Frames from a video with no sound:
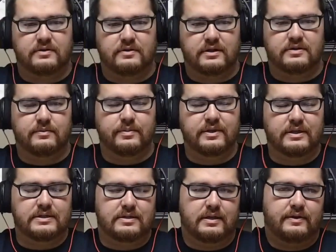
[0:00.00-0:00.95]
the
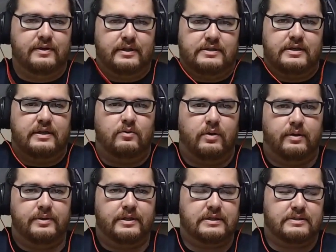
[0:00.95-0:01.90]
biggest, I think, takeaway,
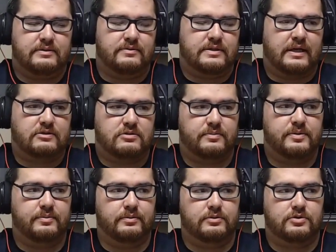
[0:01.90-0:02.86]
because there was actually
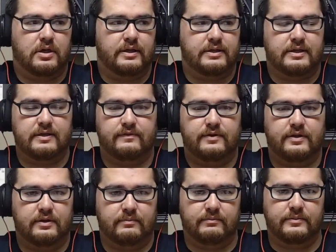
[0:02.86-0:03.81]
people trying to give
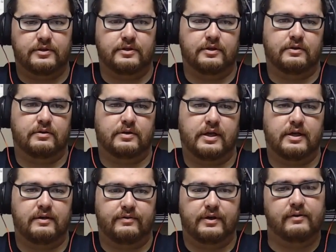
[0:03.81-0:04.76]
them,
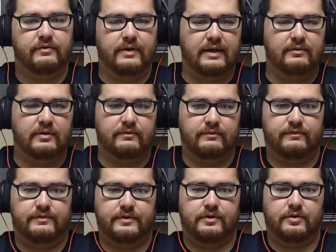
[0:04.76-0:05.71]
KFF 5 of them,
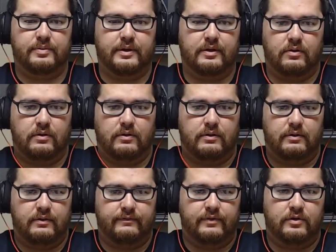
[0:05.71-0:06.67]
feel no pain or
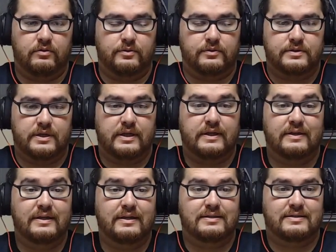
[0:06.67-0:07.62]
invulnerables, and
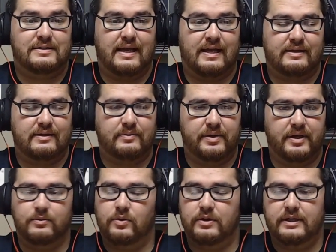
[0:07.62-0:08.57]
then stacking a
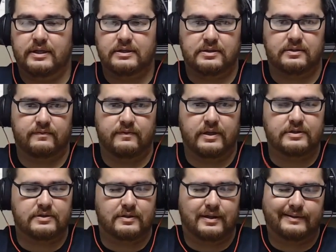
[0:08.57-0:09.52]
pain boy next to them, right?
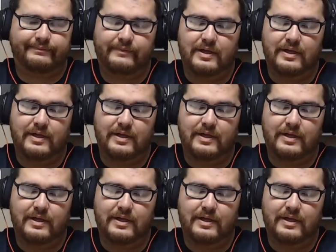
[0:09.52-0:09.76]
So like,